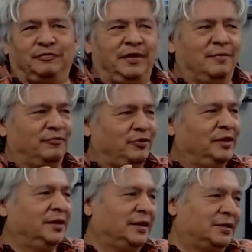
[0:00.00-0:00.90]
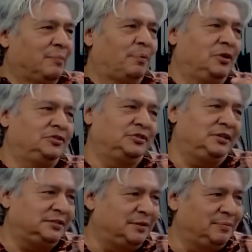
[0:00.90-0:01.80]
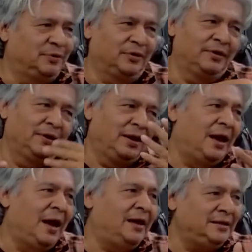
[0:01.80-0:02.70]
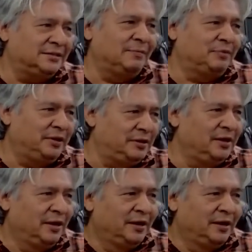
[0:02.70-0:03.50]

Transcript: them feeling like they're purchasing something or adding something